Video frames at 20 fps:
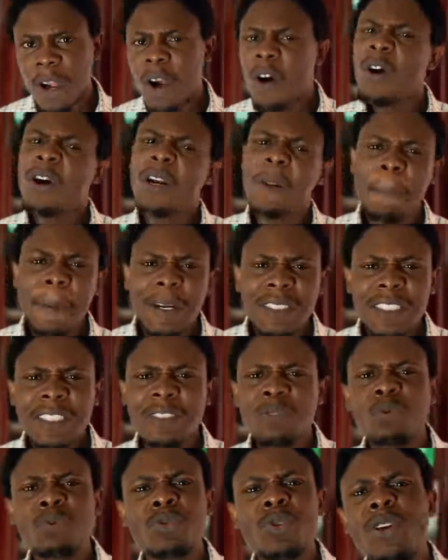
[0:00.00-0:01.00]
or the
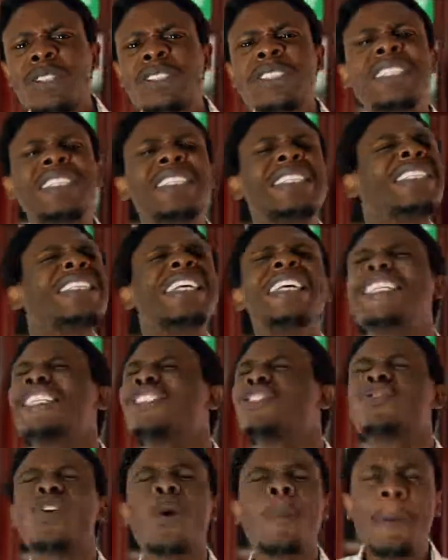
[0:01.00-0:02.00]
person does the thing they
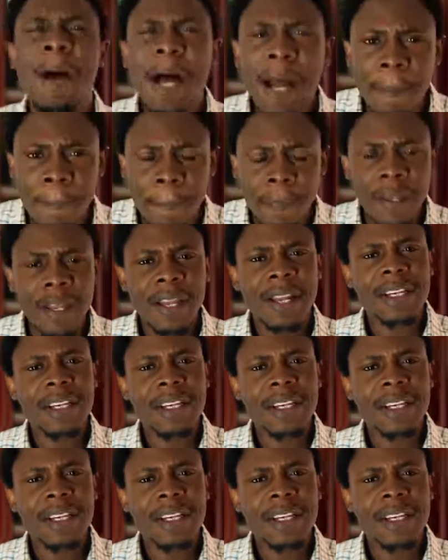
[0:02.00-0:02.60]
disturb them,